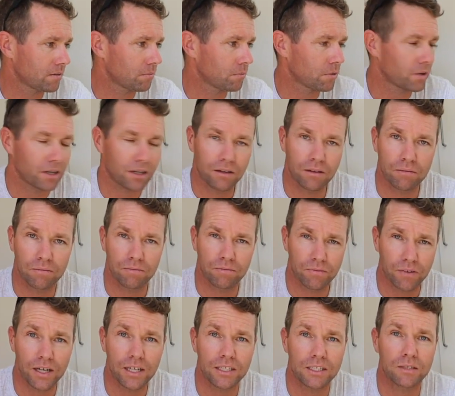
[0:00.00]
we're gonna
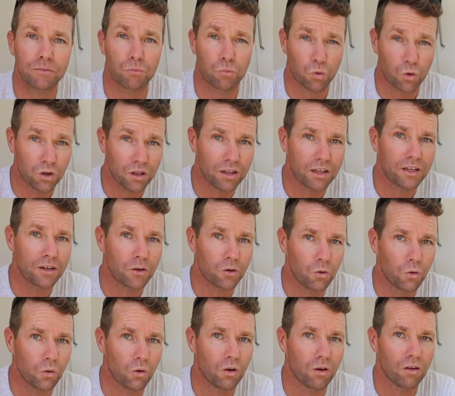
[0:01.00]
find some really
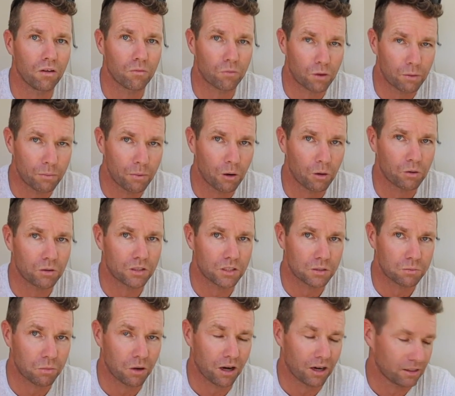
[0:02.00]
cool remote
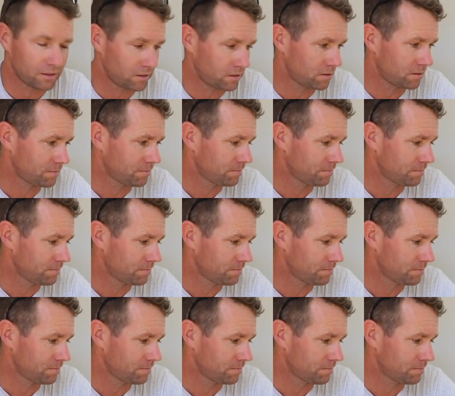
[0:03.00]
spots.